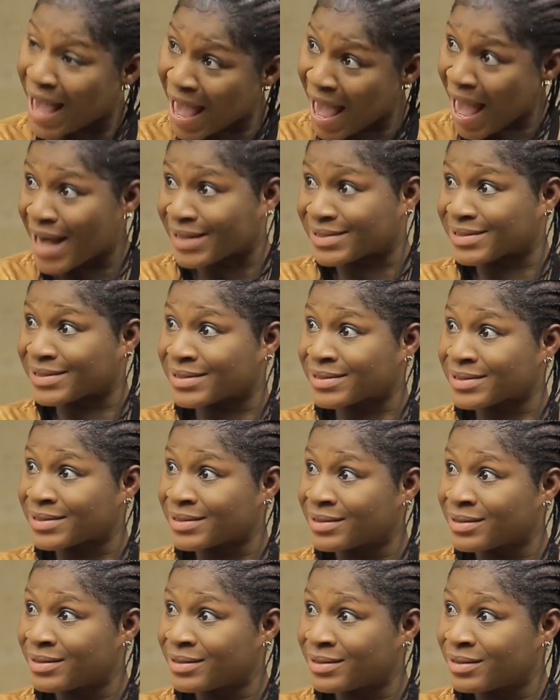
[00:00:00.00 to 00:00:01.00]
Yes!
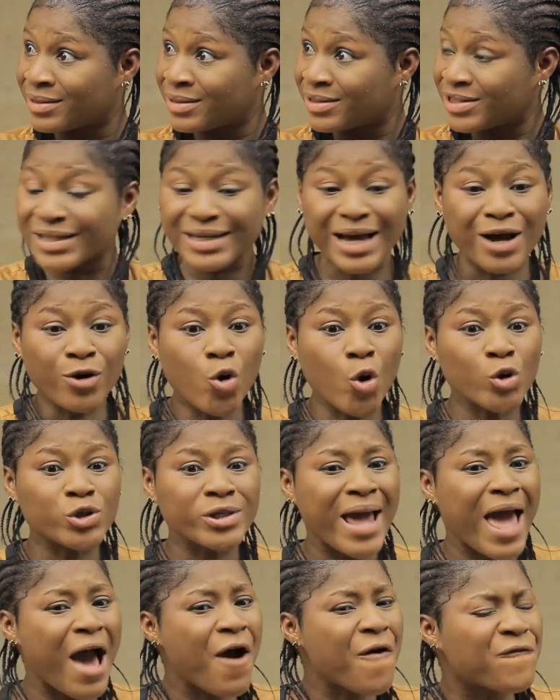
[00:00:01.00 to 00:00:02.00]
She can go
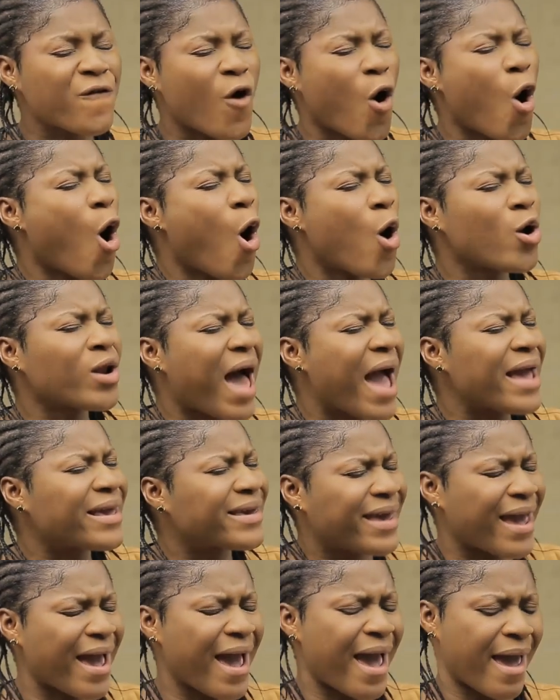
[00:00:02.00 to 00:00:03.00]
to hell for all
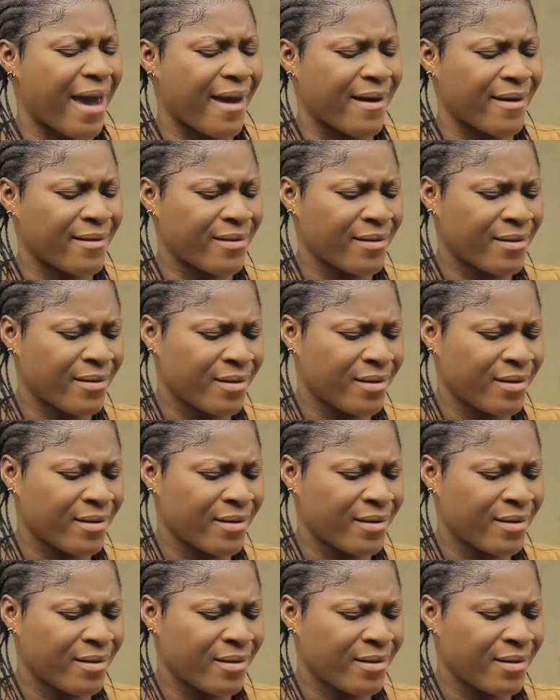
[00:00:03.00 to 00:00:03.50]
I care.